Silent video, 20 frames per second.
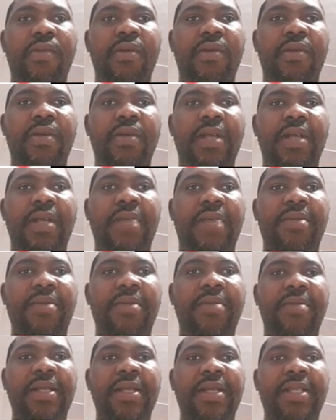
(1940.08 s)
can be
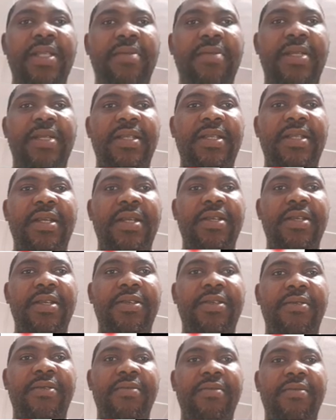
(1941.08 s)
mass times acceleration.
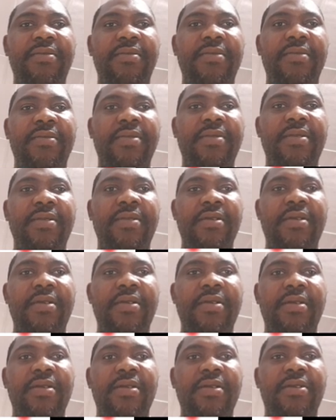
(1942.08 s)

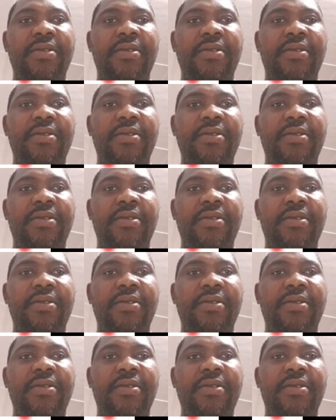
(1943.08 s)
So